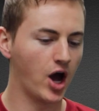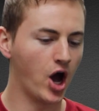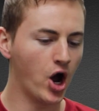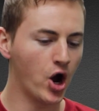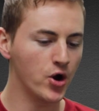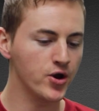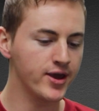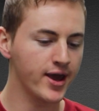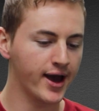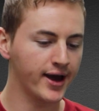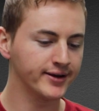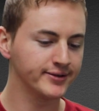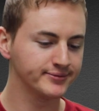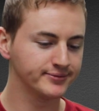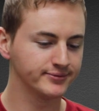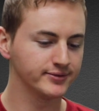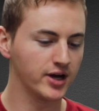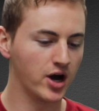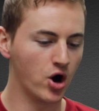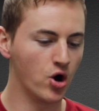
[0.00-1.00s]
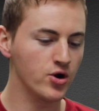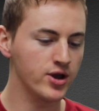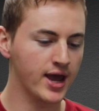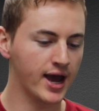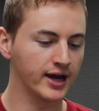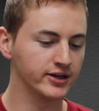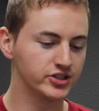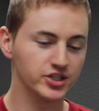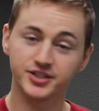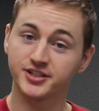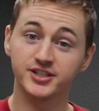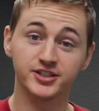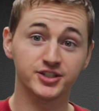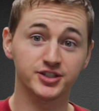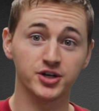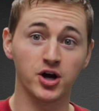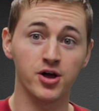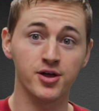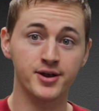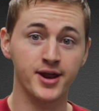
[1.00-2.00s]
Oh yeah, just
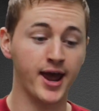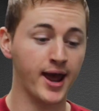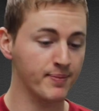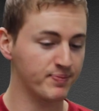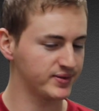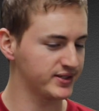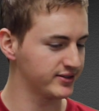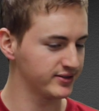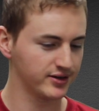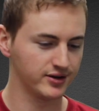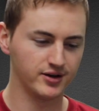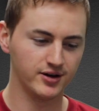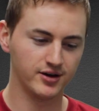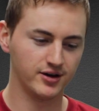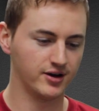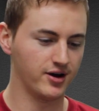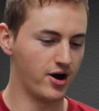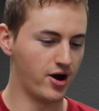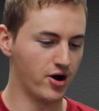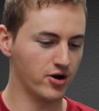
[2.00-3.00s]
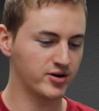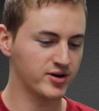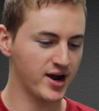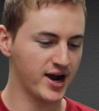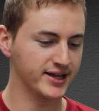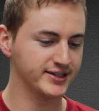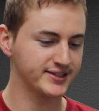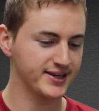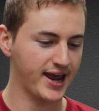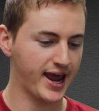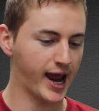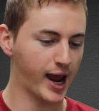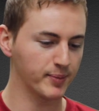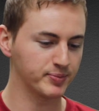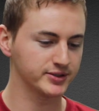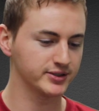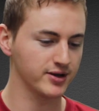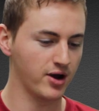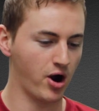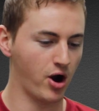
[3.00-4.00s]
installing apps. All kinds of
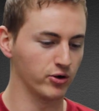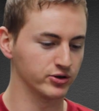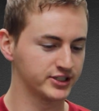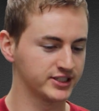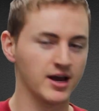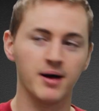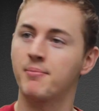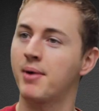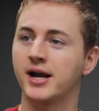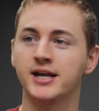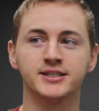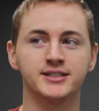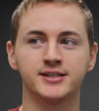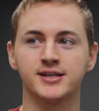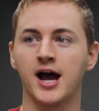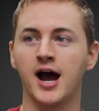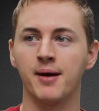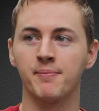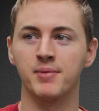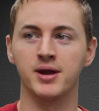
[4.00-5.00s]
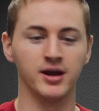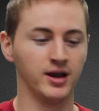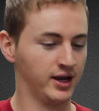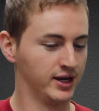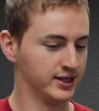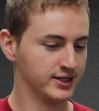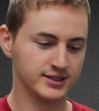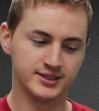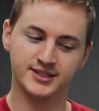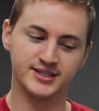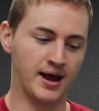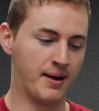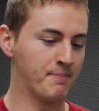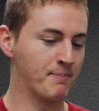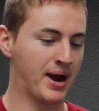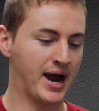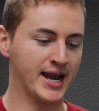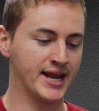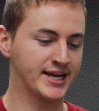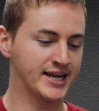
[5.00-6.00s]
apps. Oh, somebody stop me.
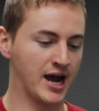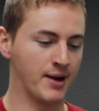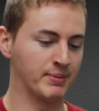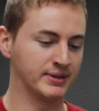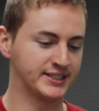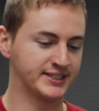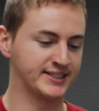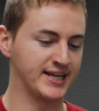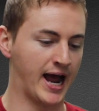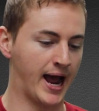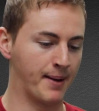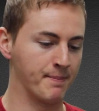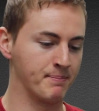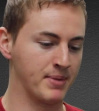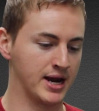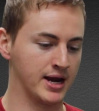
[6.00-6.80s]
Somebody come and stop